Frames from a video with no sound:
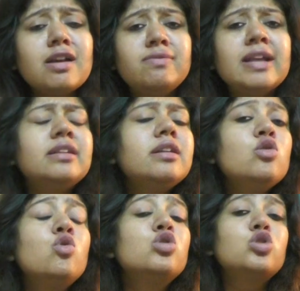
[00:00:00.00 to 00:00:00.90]
whether
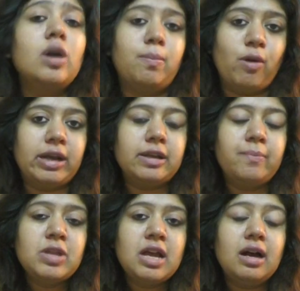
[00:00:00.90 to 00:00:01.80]
and who to appoint.
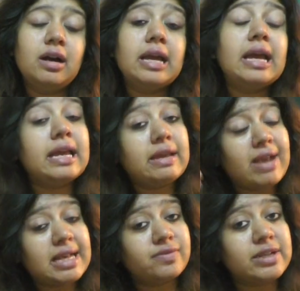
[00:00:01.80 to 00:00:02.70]

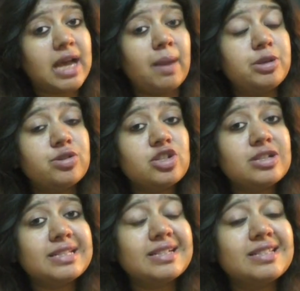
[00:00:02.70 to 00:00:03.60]
As far as
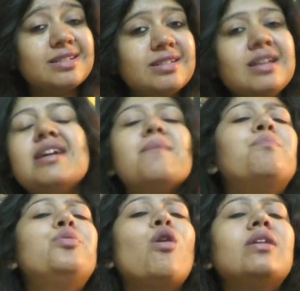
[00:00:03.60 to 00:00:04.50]
arbitration is concerned,
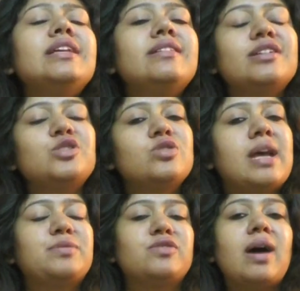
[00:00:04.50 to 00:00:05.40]
broadly there are two
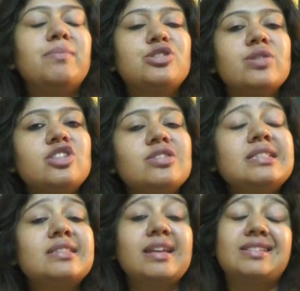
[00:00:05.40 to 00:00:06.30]
types of
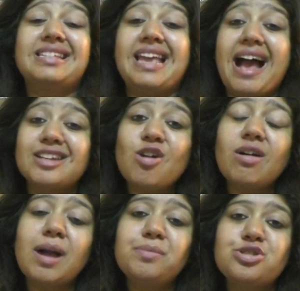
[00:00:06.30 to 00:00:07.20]
arbitrations. There's the ad
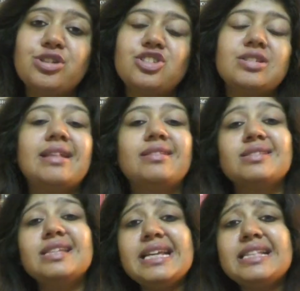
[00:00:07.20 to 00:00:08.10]
hoc arbitration and
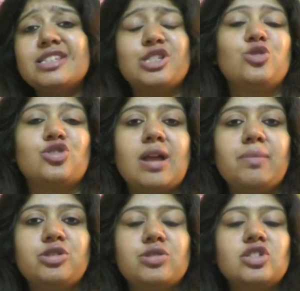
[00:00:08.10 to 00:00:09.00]
there's the institutional
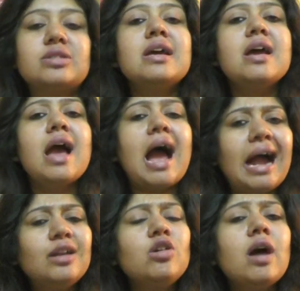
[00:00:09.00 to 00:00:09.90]
arbitration.
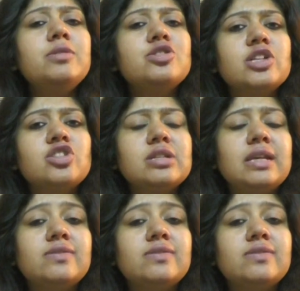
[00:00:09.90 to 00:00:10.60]
Ad hoc arbitration